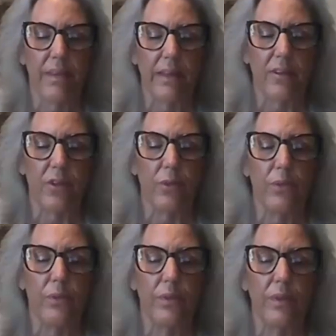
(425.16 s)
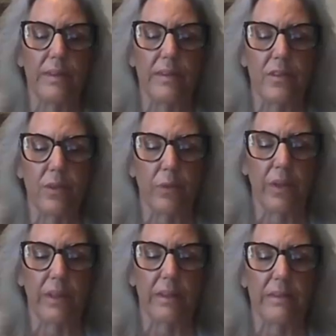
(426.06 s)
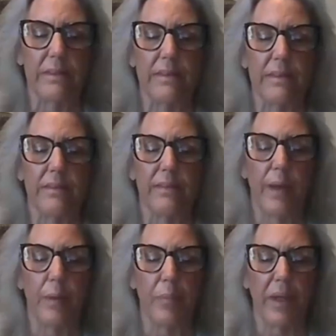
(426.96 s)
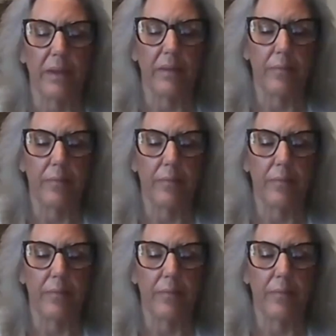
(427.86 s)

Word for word: Thank you, and so it is. Amen.